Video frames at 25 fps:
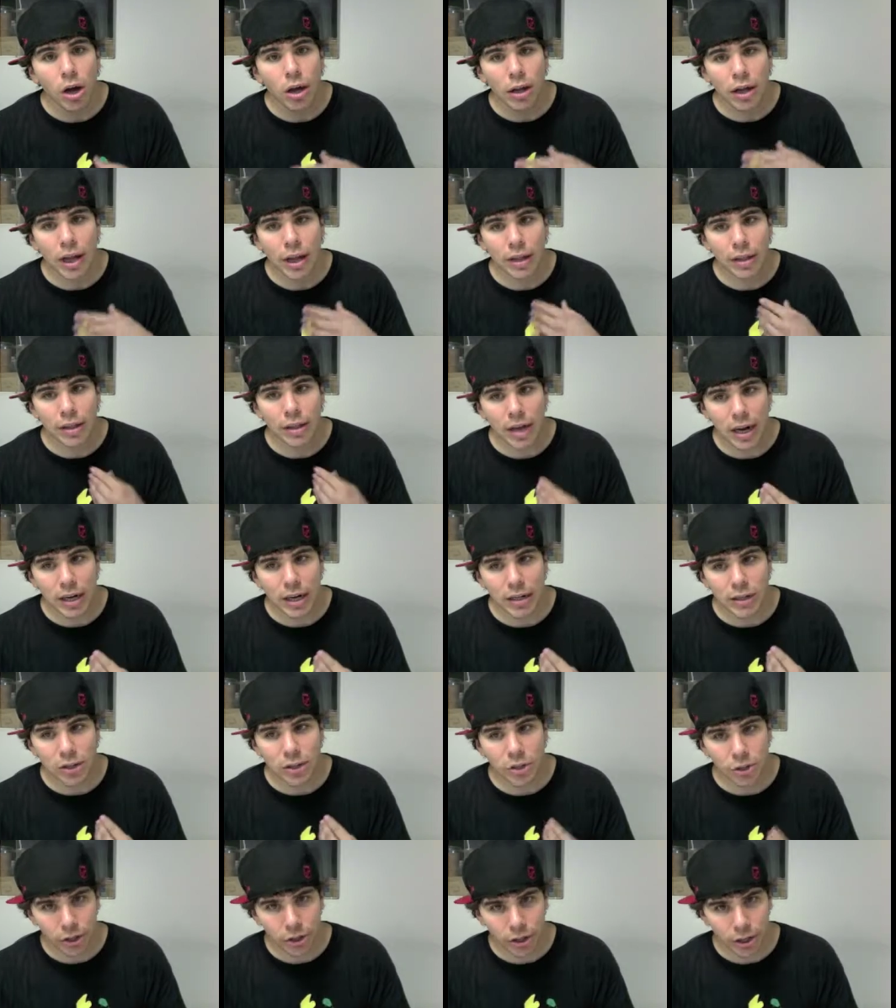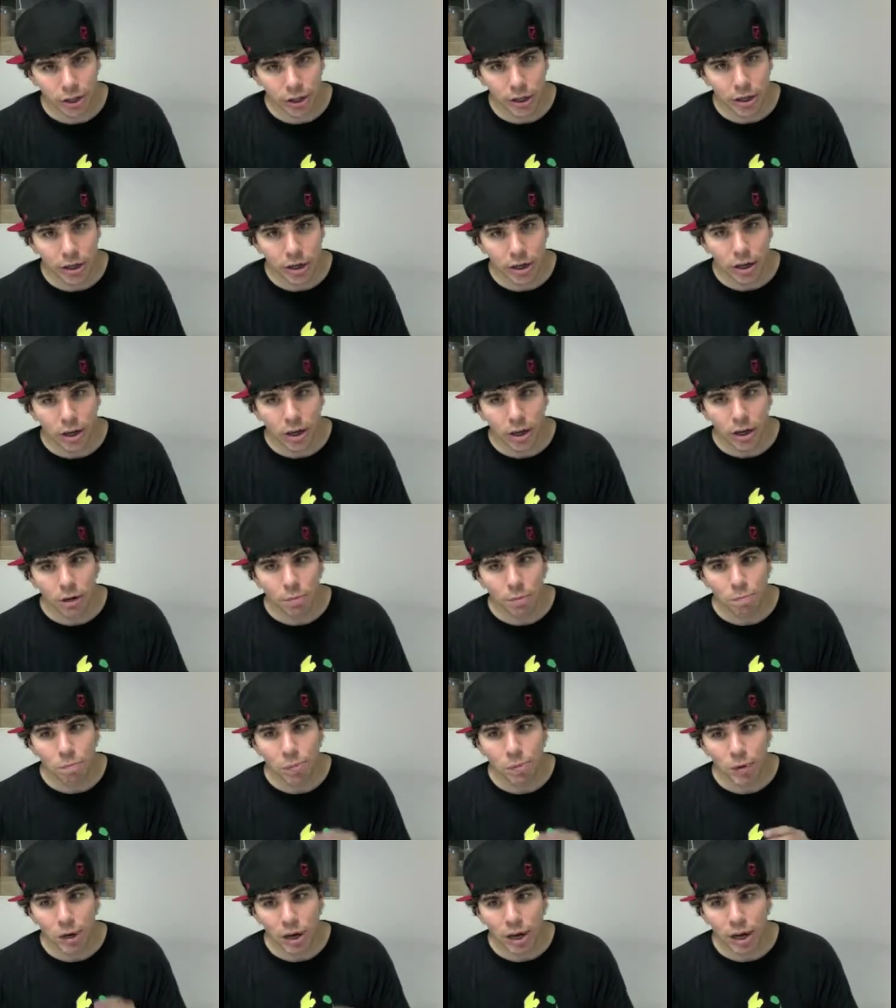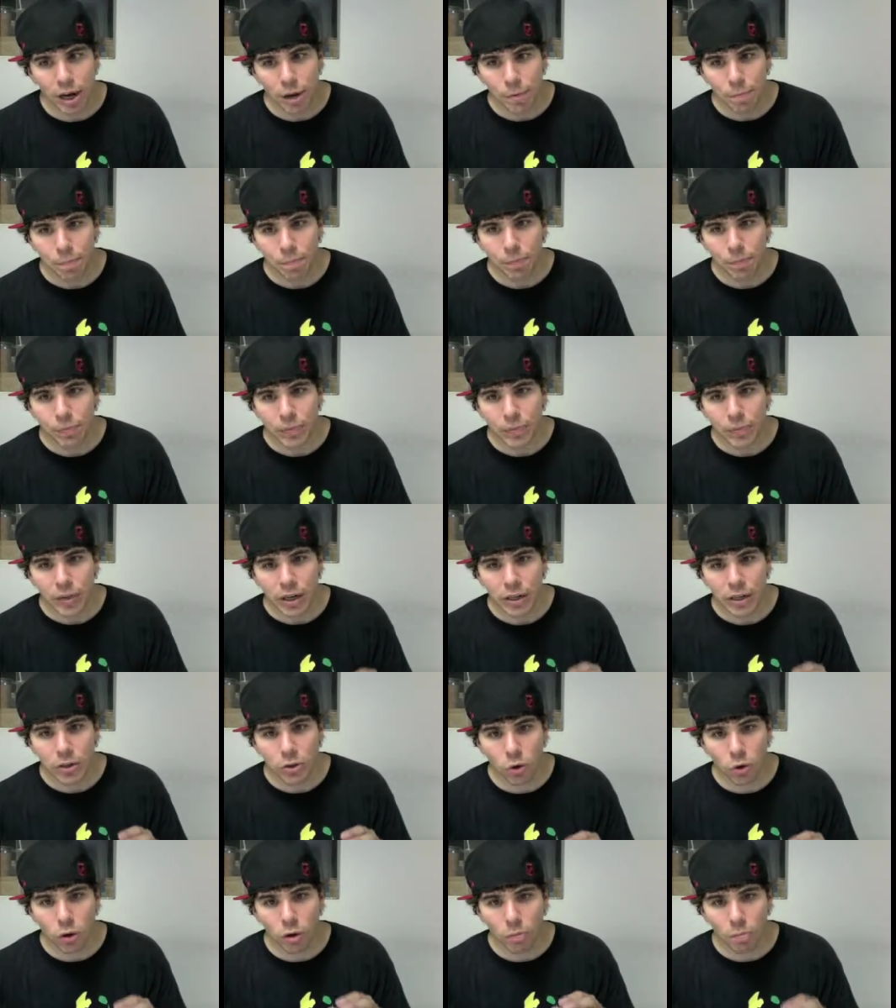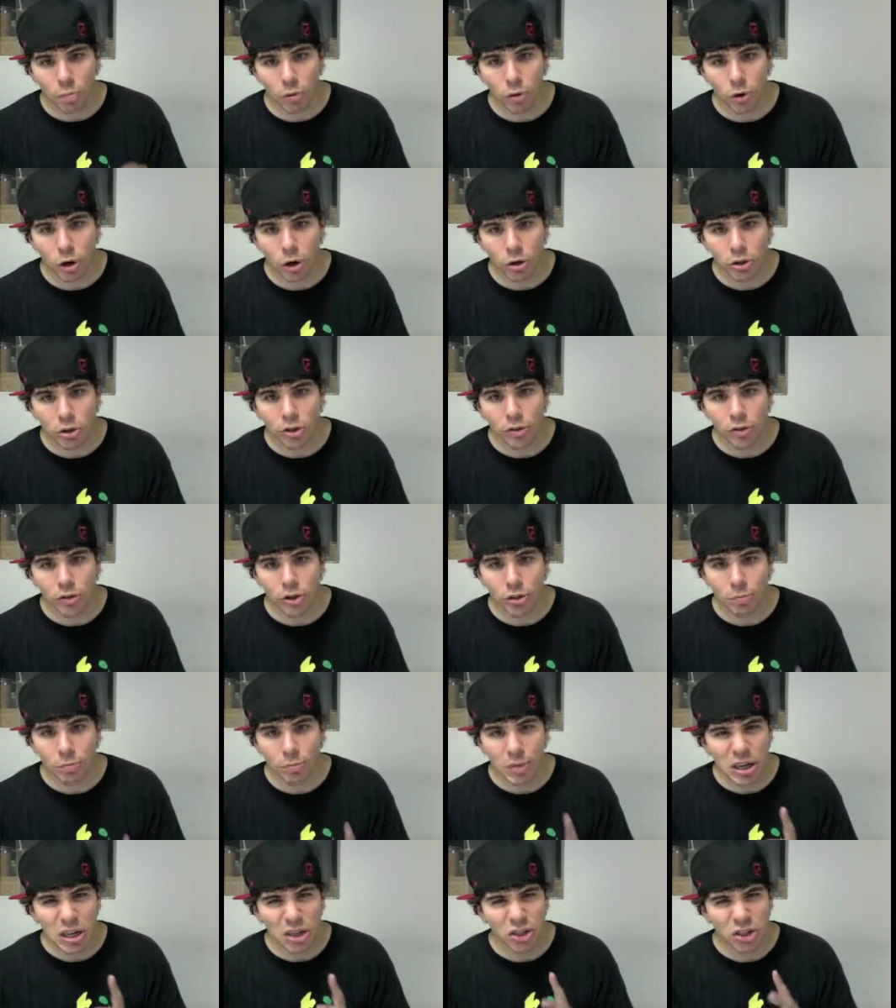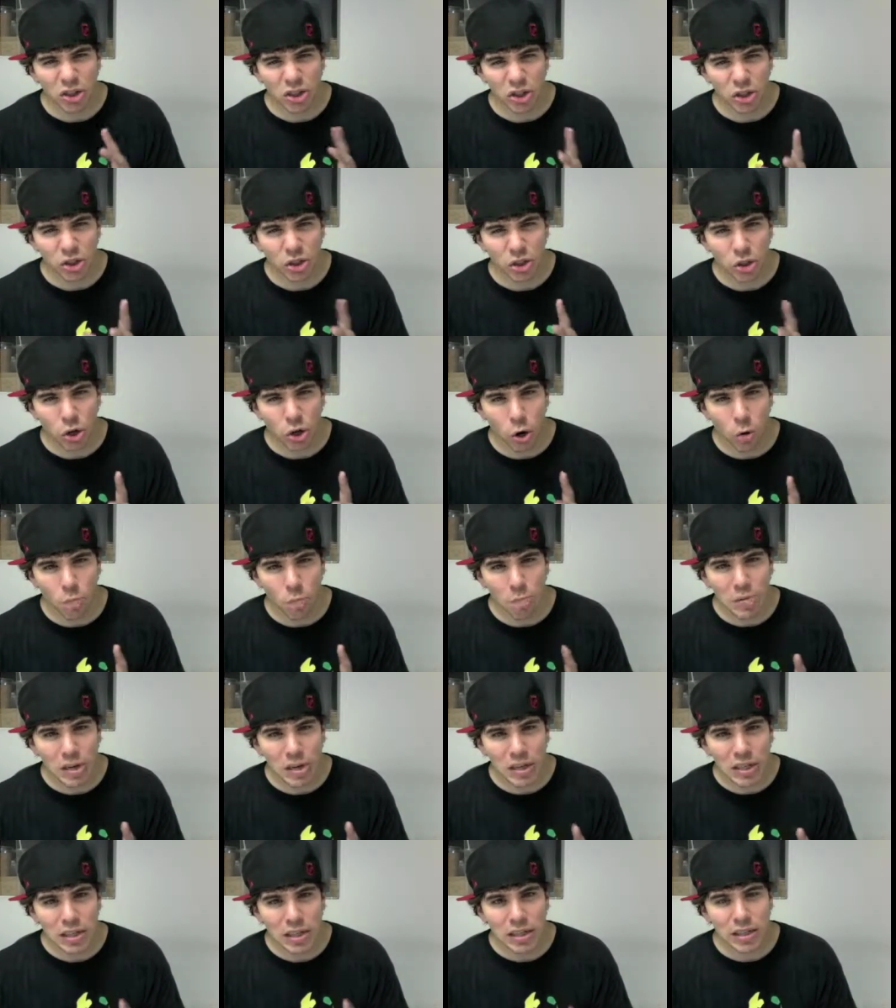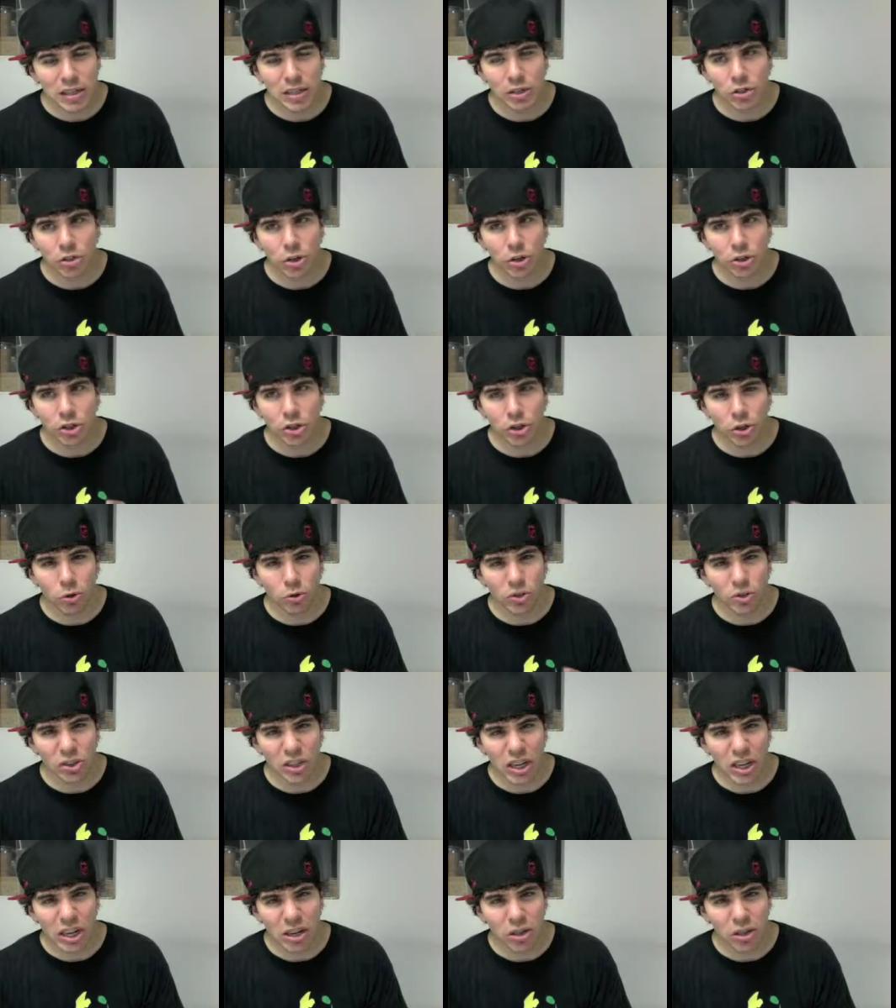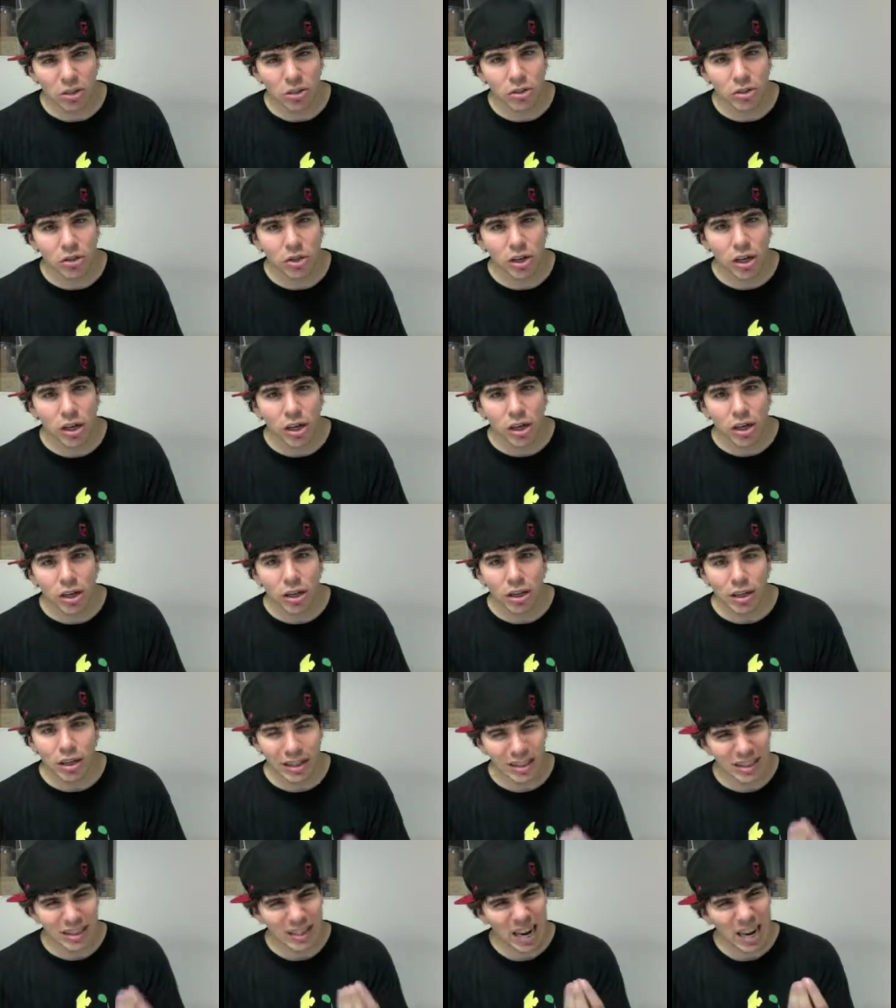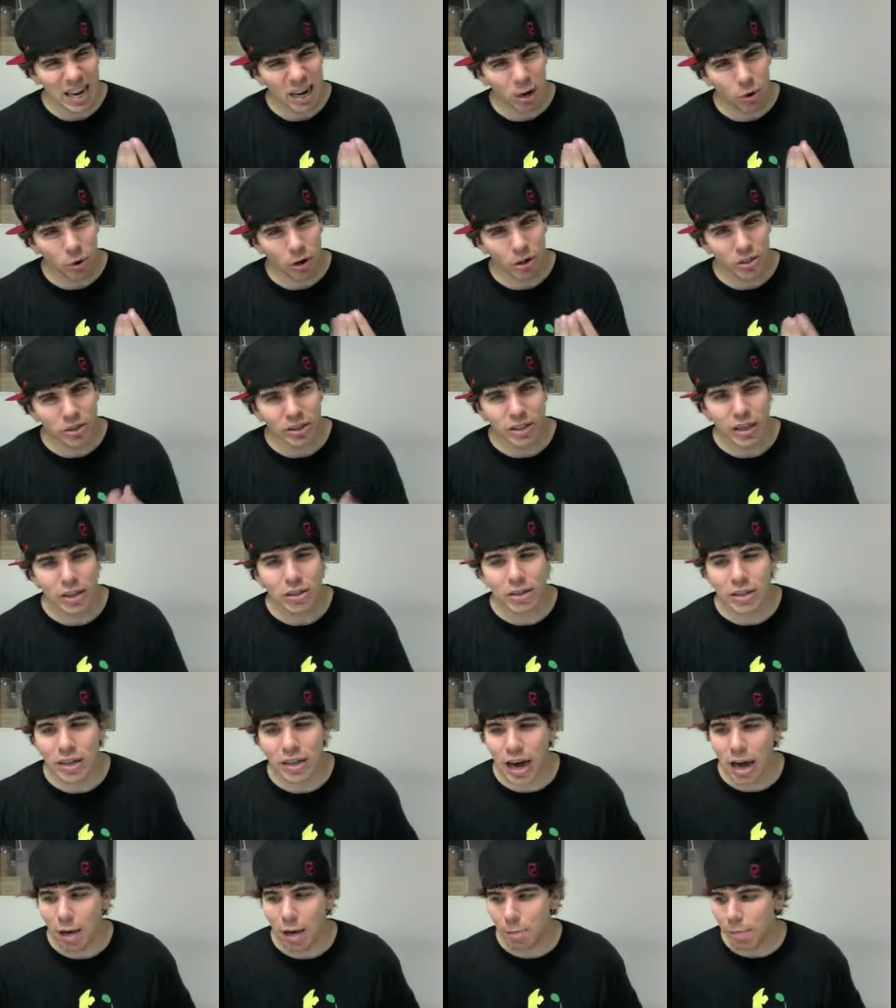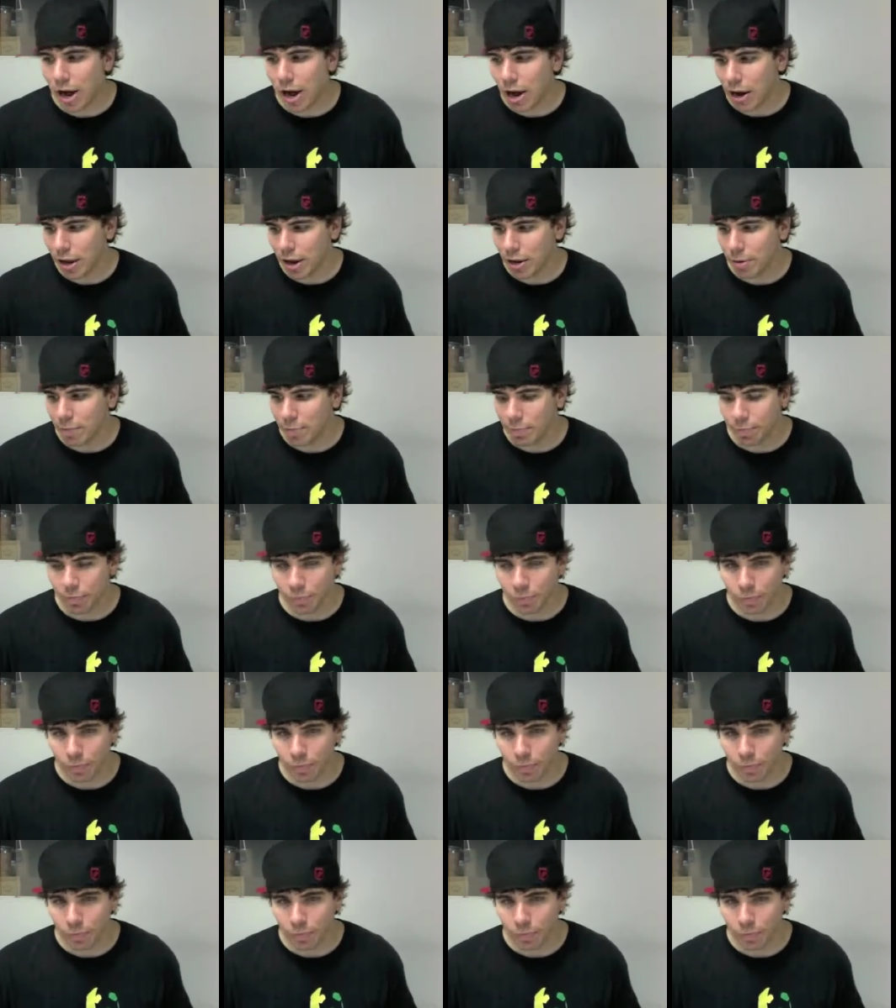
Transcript: Like, that's good, but his whole approach of just being so business or so sales, like snake oil sales guy about it,